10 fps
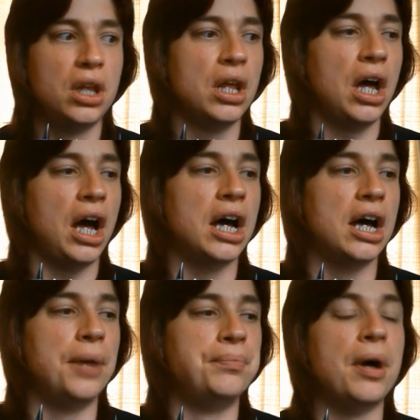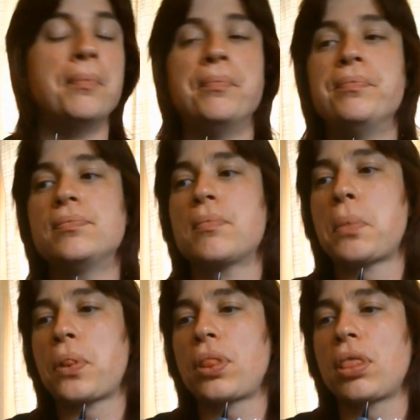Um,
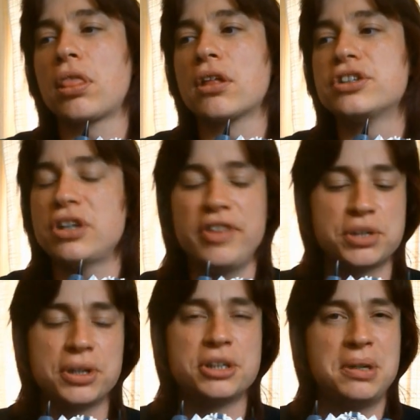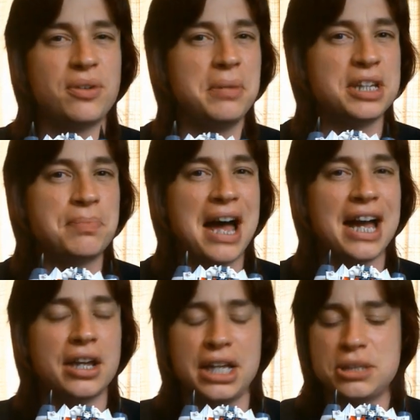so this one's a bit of a mixed bag. It's
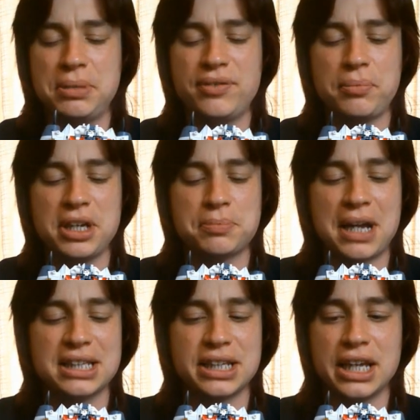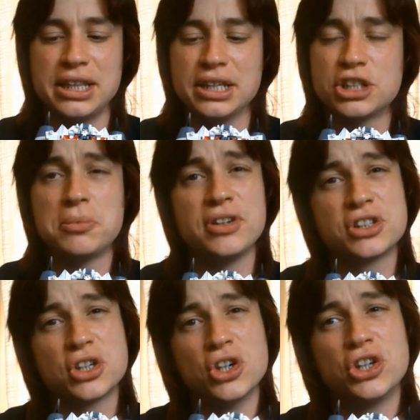a bit of a mixed blessing in that some of it's
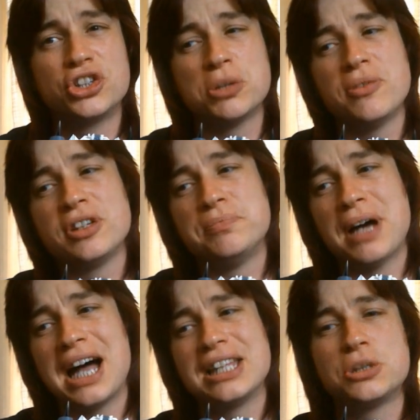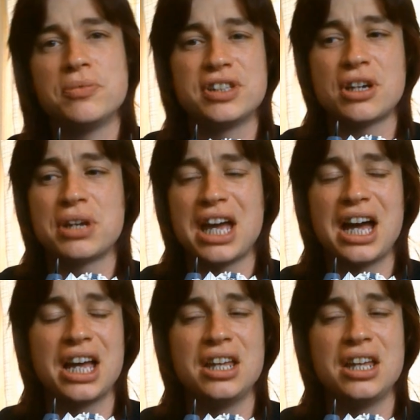good, some of it's bad, some of it's okay.